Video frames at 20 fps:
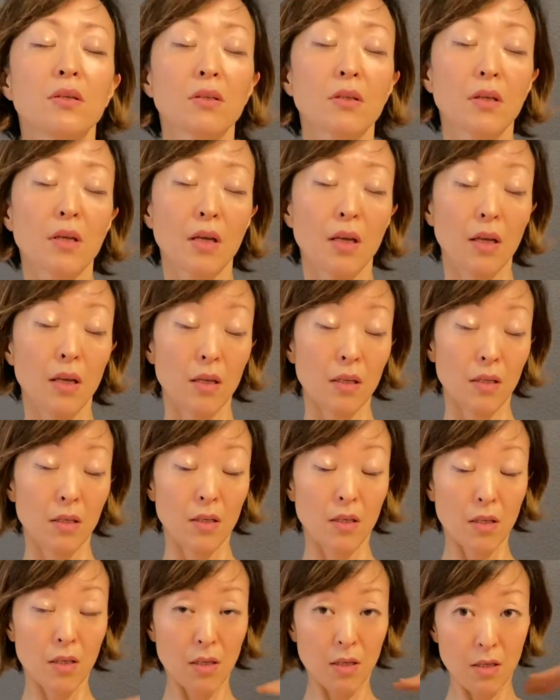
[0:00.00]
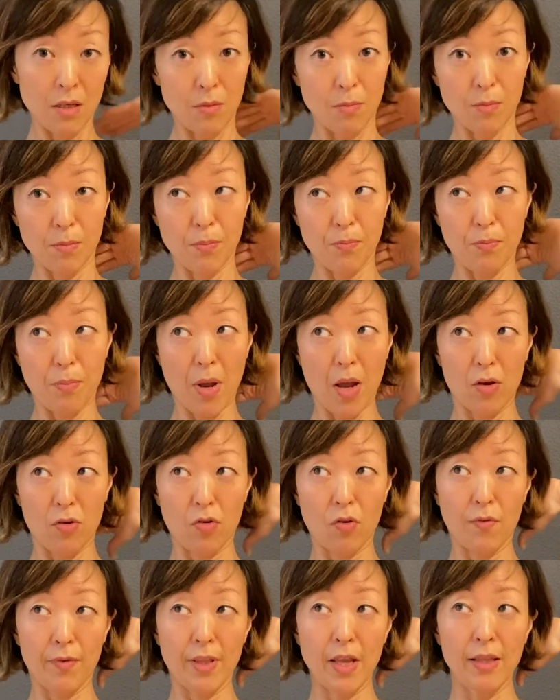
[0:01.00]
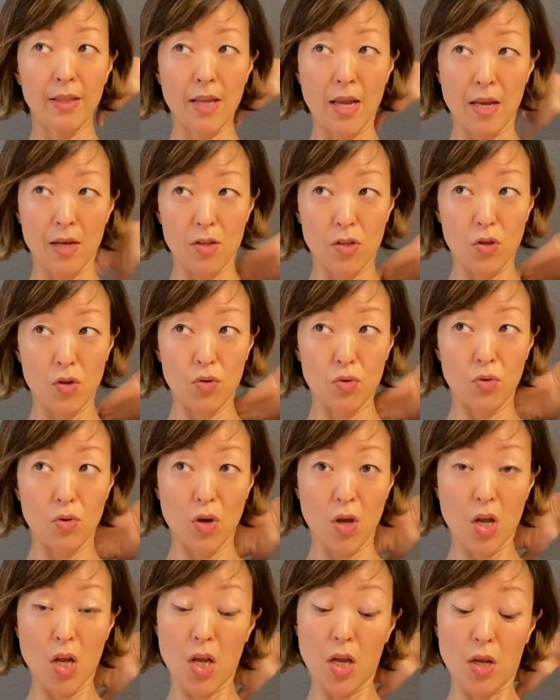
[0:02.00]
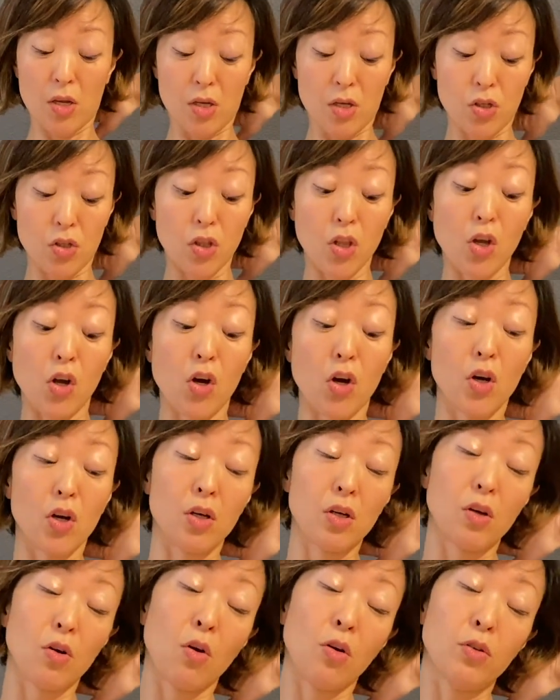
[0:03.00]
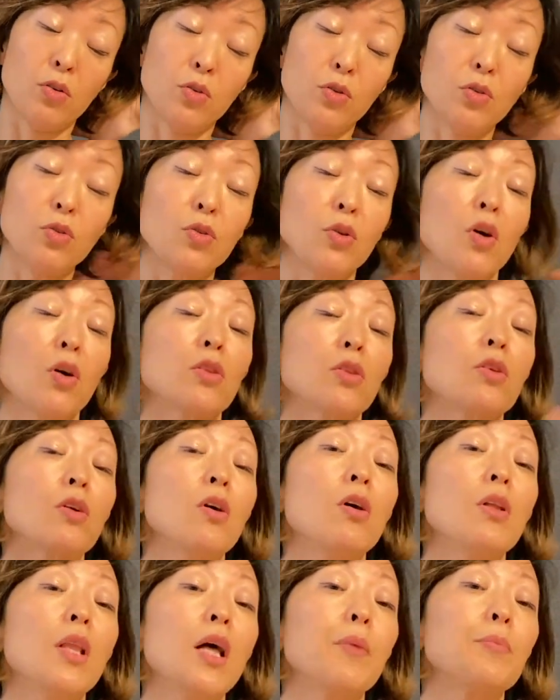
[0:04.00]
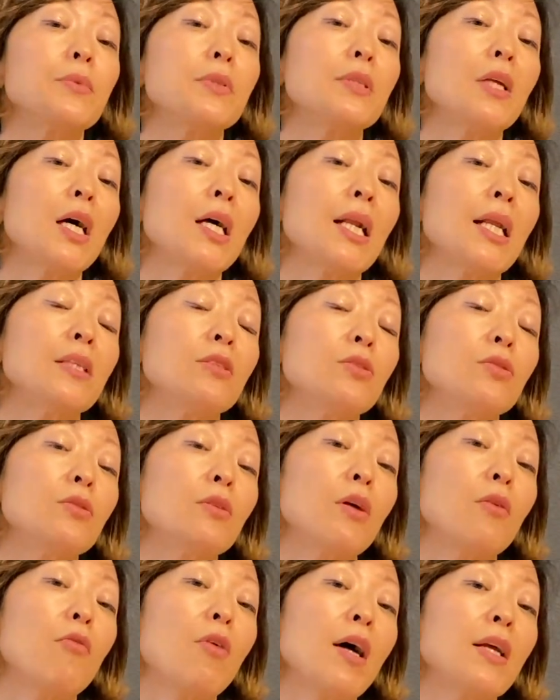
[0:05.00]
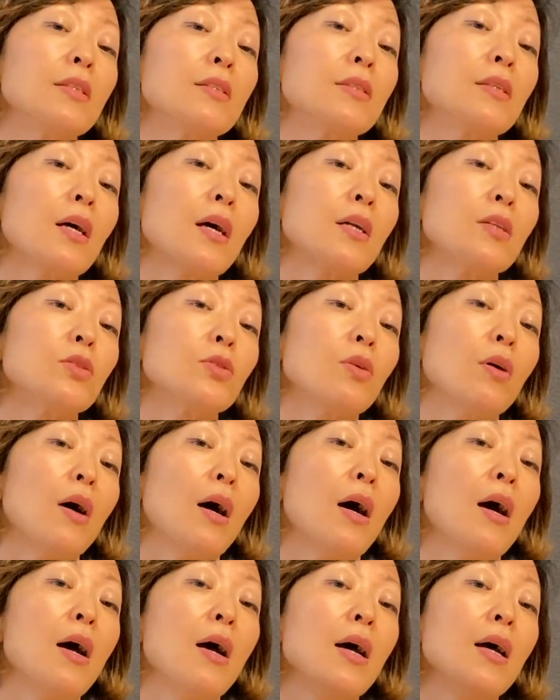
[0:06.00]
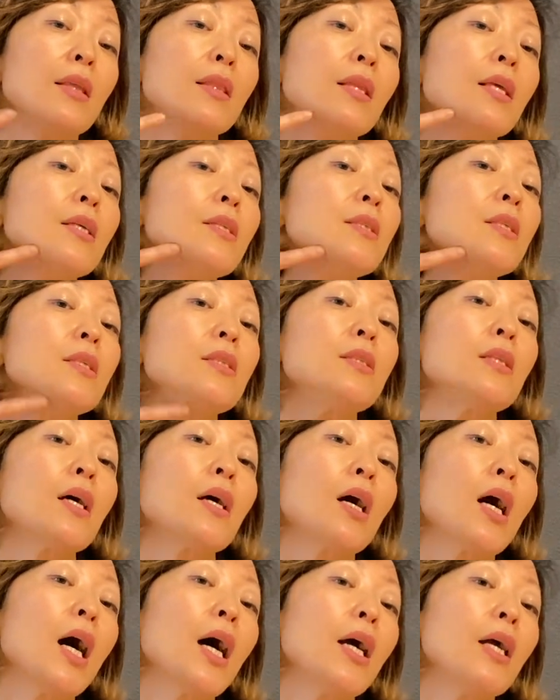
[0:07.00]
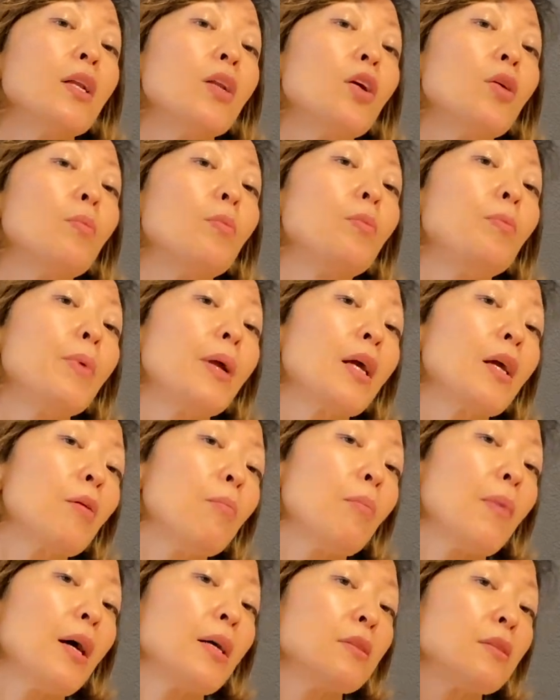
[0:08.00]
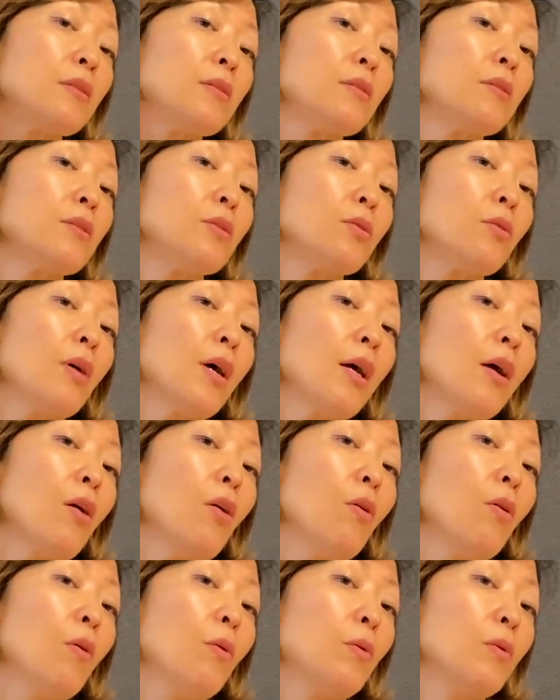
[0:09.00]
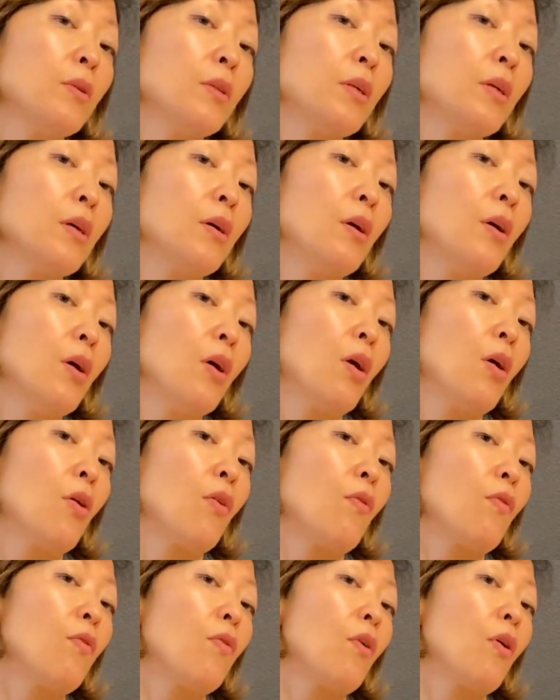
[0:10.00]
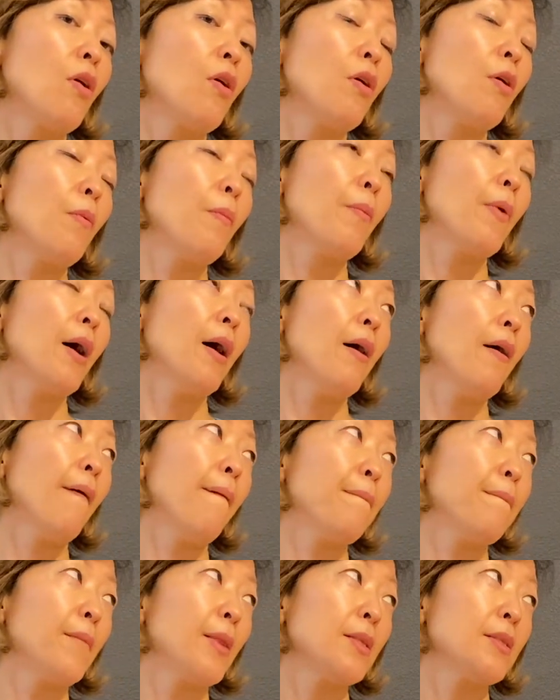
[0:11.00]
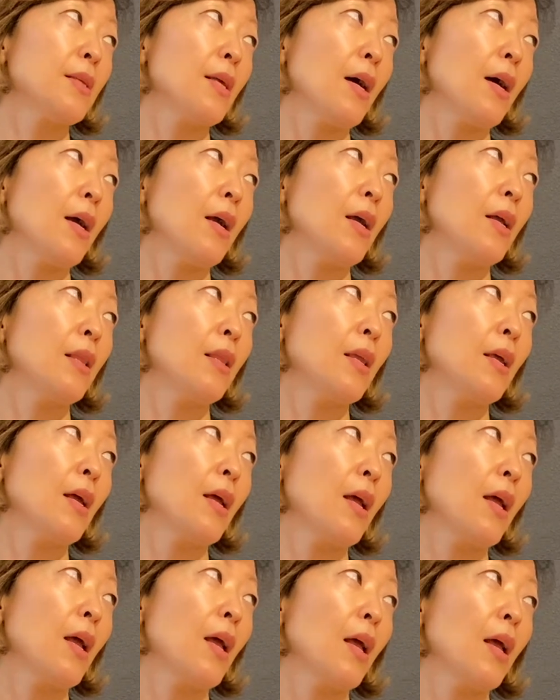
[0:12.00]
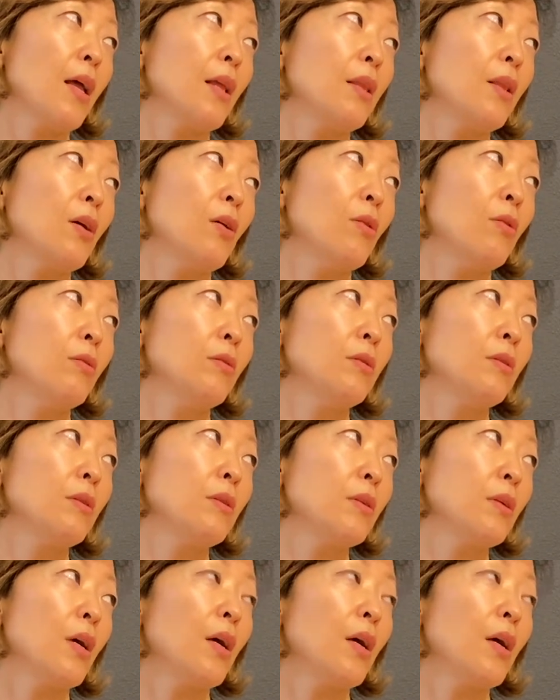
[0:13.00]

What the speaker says: Okay, back of the neck is long, do not collapse. Now let's do the right side. So this is the kind of big muscle, so I hold from side and whole